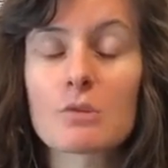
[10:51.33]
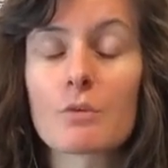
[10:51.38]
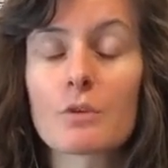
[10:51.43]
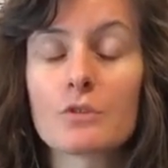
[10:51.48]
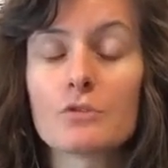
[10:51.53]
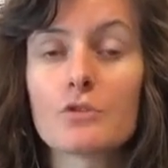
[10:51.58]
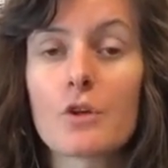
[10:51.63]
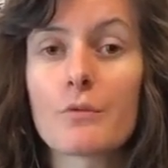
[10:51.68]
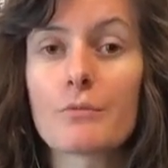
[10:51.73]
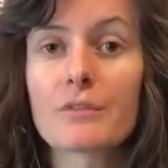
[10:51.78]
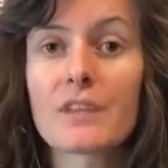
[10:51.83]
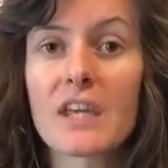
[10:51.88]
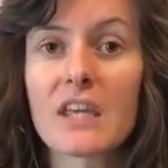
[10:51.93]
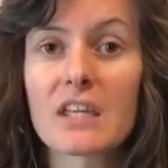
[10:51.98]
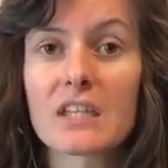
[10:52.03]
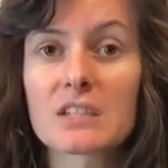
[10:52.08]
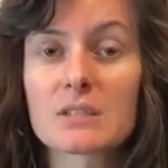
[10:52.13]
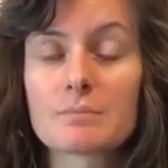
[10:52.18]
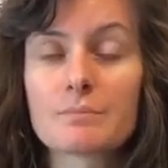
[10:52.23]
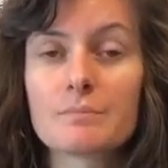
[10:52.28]
you want your own
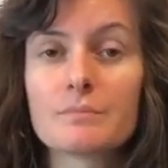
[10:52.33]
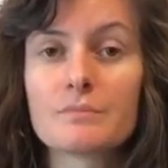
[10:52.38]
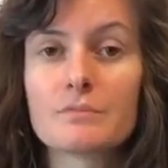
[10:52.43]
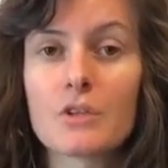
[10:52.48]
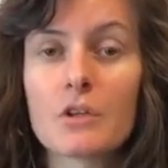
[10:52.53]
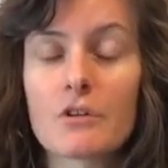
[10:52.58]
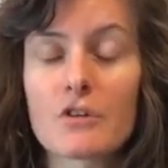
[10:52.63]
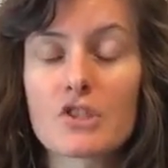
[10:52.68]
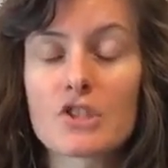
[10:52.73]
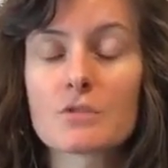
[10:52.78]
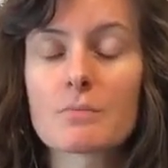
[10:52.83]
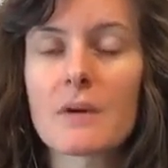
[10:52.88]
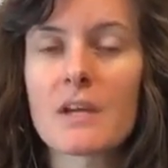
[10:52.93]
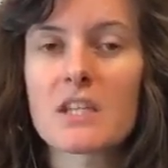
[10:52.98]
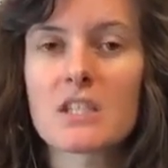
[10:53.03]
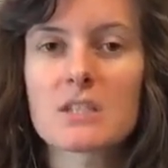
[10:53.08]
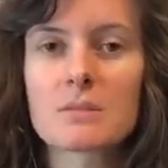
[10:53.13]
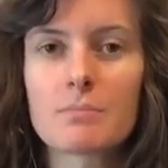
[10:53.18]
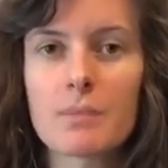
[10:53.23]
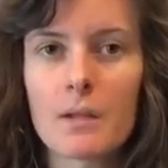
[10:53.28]
things, your own
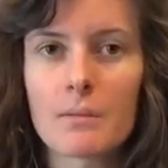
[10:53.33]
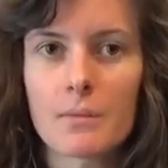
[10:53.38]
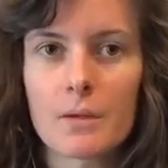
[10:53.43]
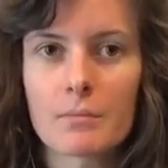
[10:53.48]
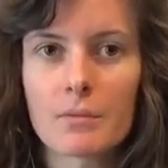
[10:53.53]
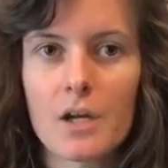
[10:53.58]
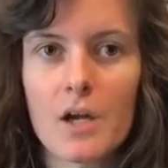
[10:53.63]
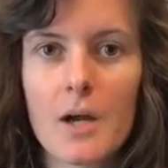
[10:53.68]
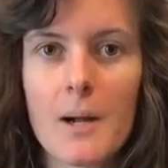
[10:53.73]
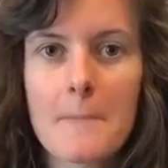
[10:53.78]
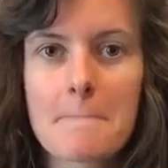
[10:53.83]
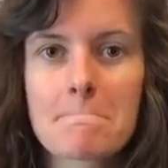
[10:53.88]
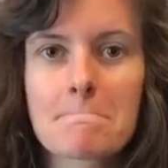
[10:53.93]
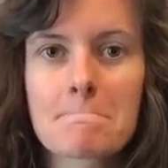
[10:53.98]
space, blah blah blah.